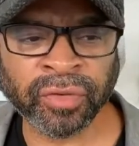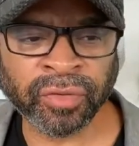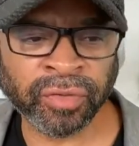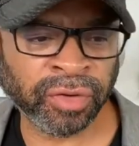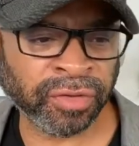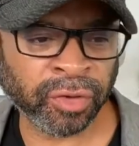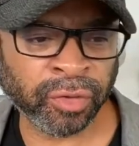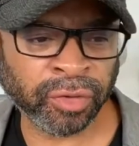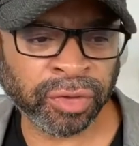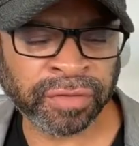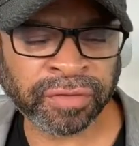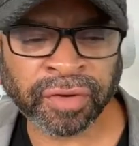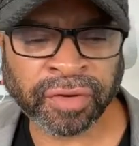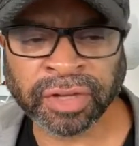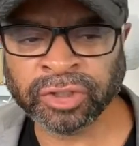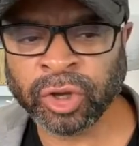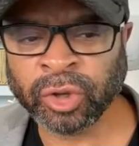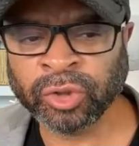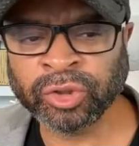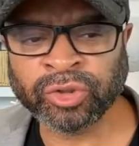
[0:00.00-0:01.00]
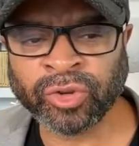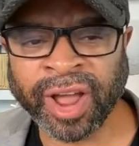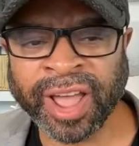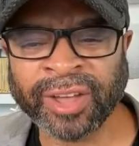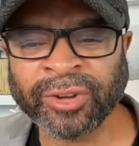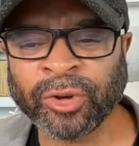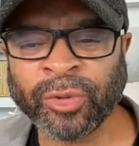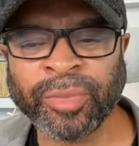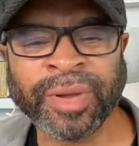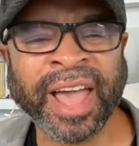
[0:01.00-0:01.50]
review the
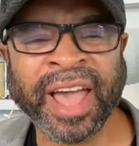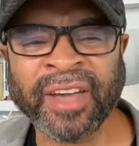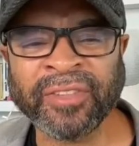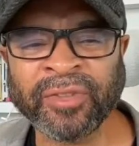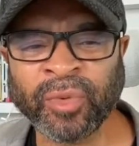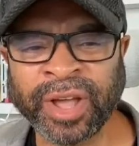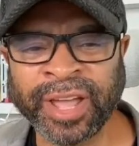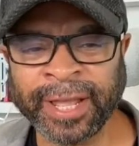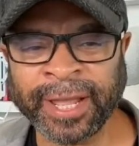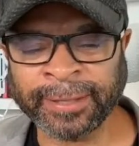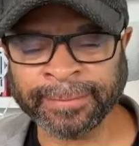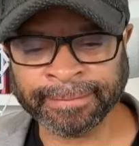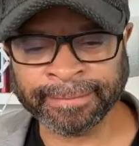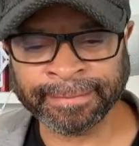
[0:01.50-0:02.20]
frontostriatal pathway.